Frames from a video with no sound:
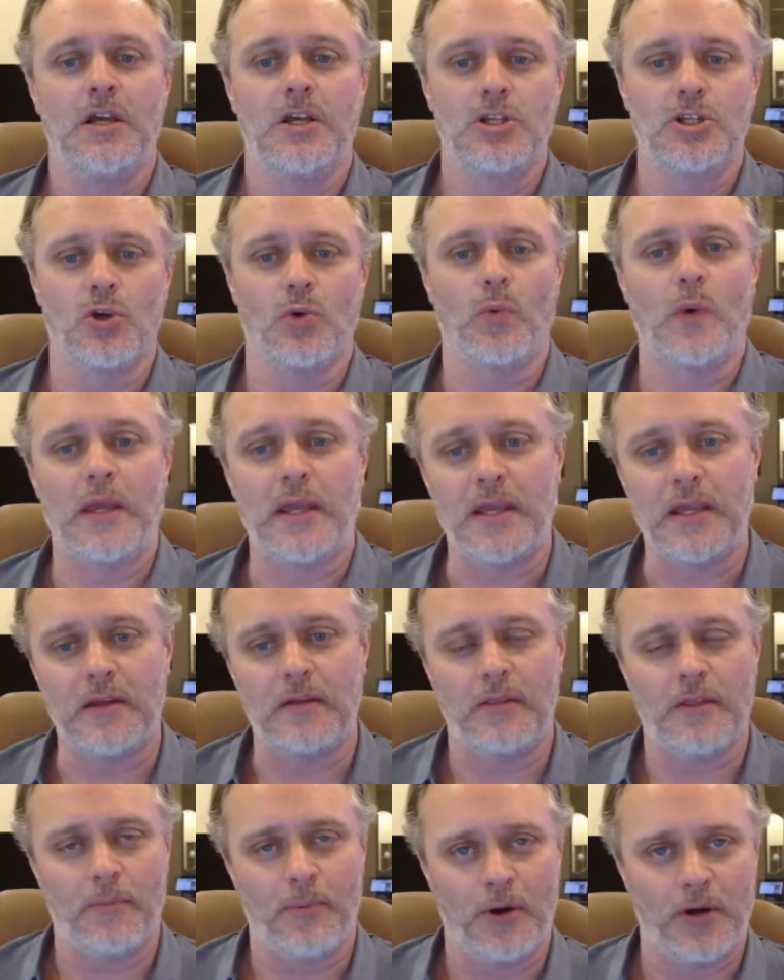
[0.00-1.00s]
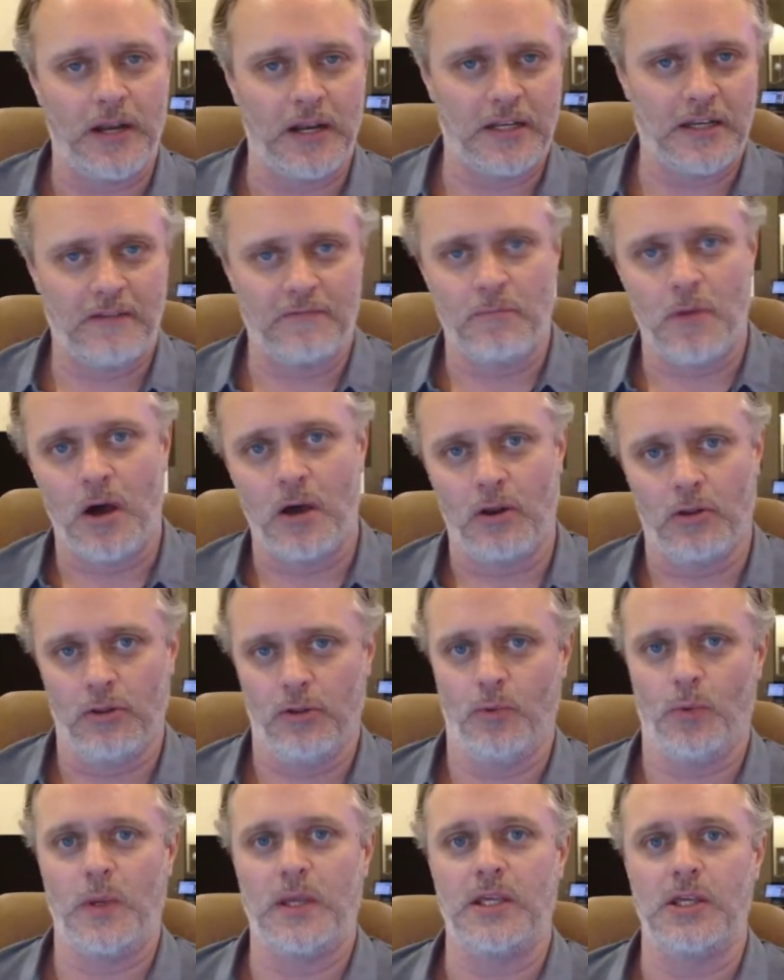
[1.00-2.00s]
So the predictive model
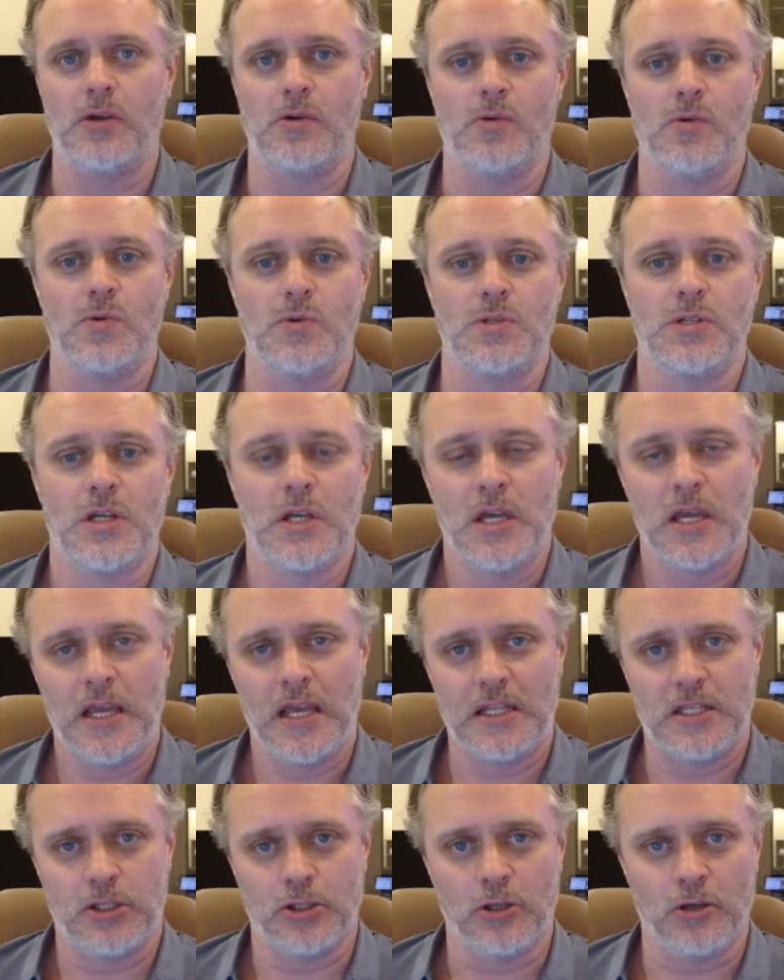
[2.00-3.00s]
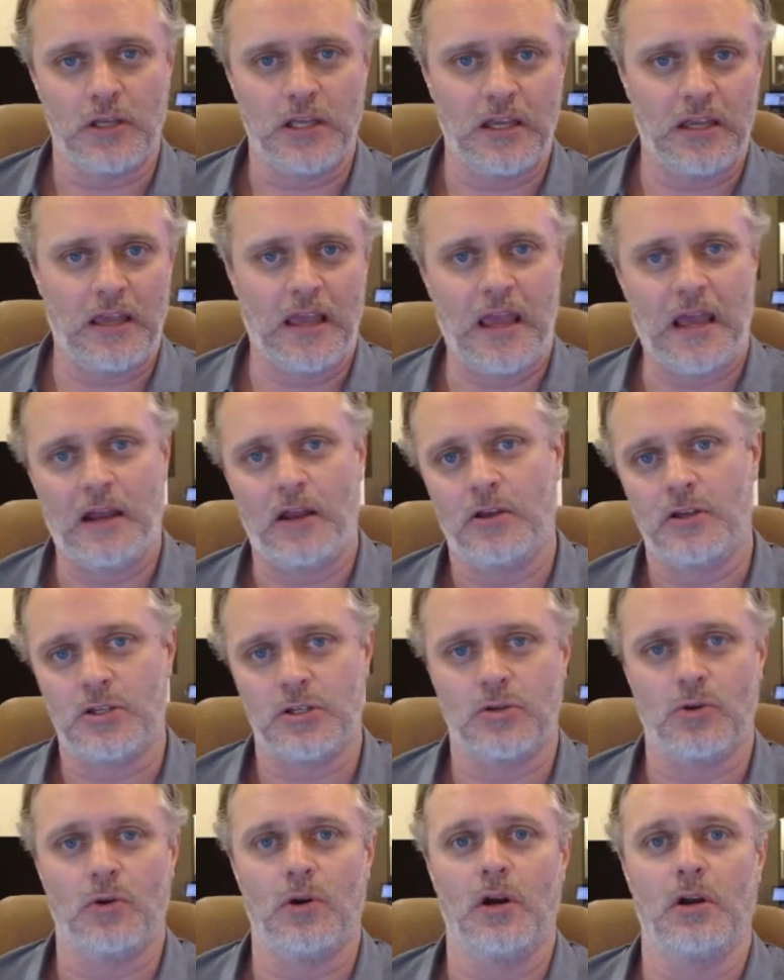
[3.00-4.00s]
that we use, it's looking at
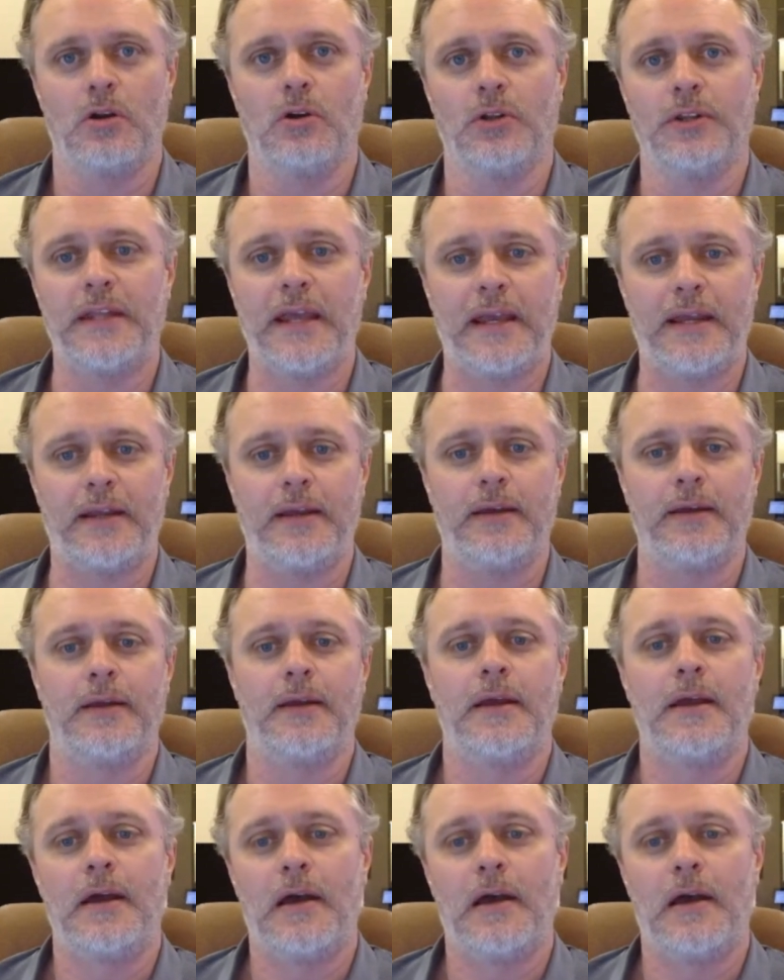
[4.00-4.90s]
historical data.